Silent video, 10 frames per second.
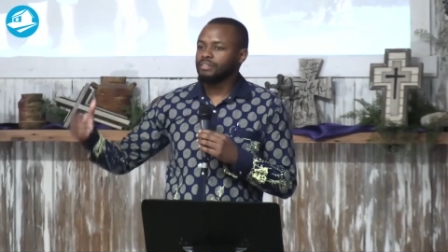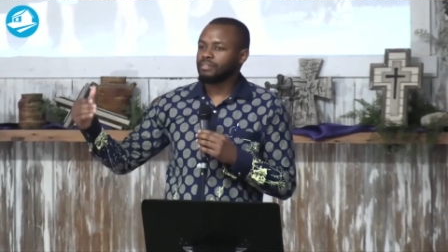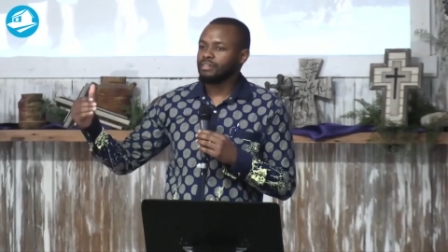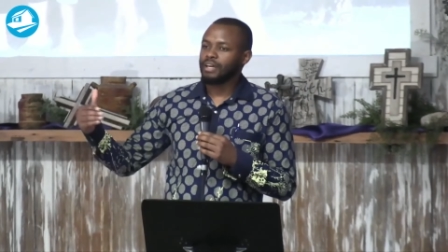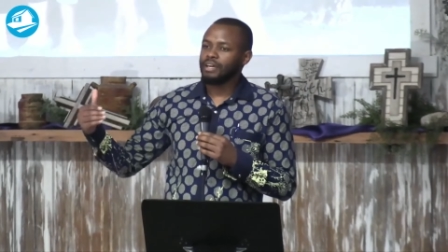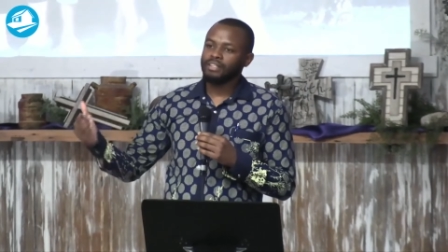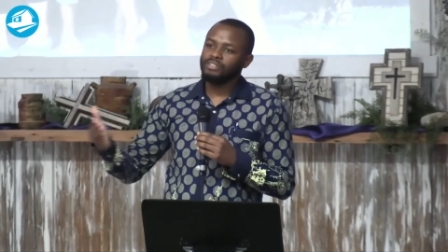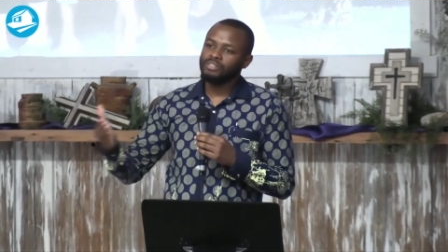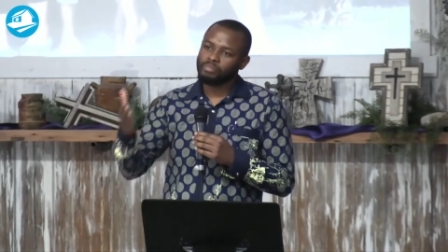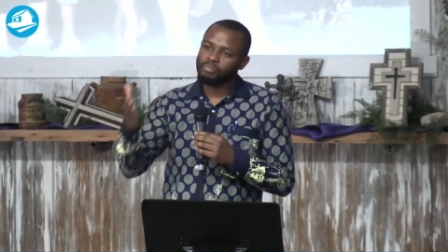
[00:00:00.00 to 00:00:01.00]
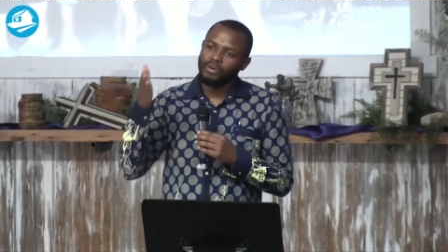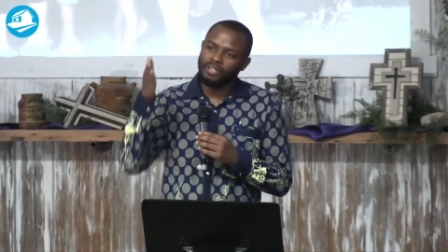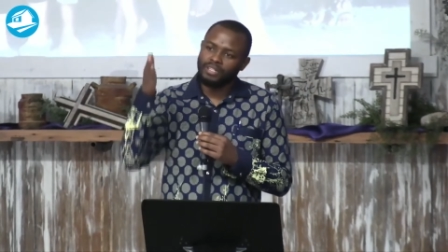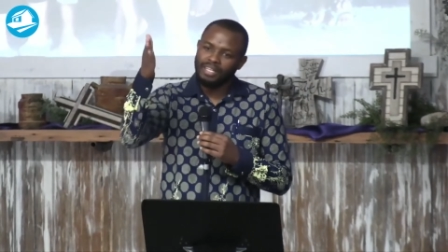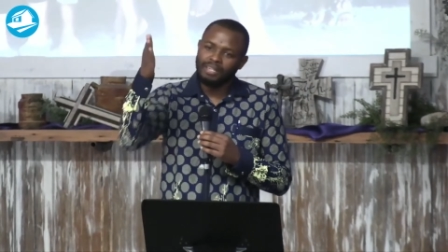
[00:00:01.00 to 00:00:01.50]
at least to
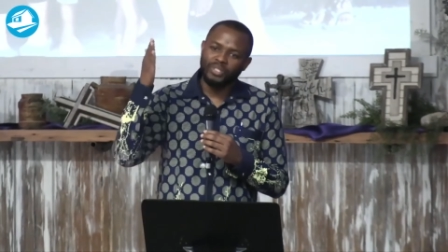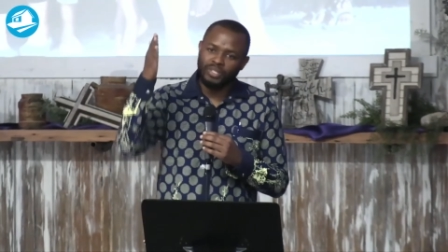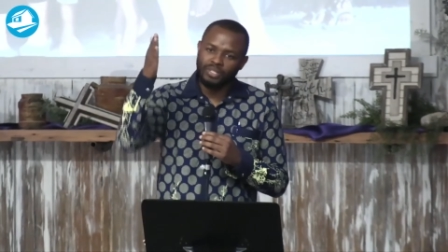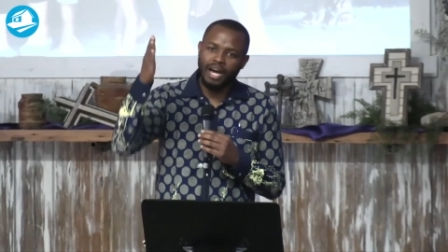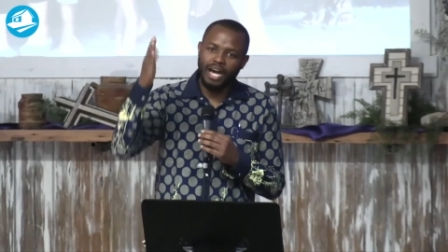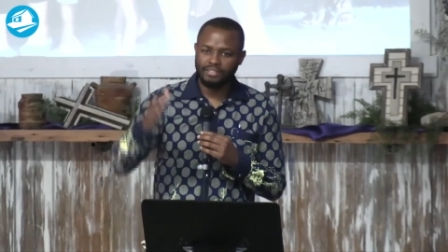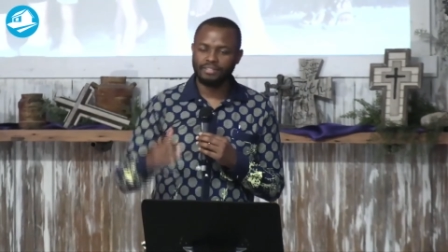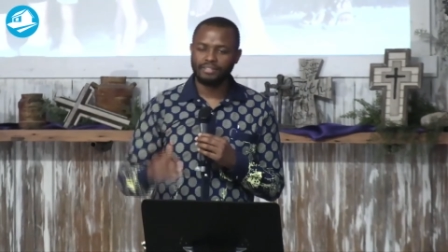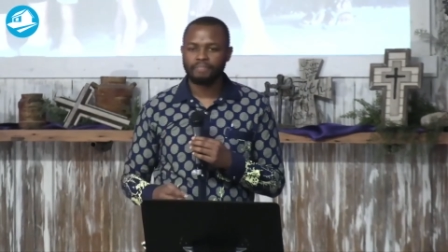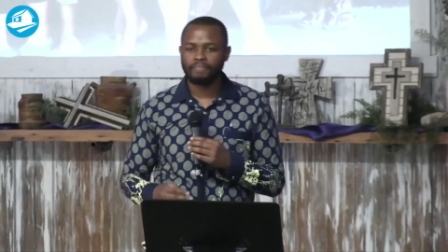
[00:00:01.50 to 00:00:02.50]
point them to Christ.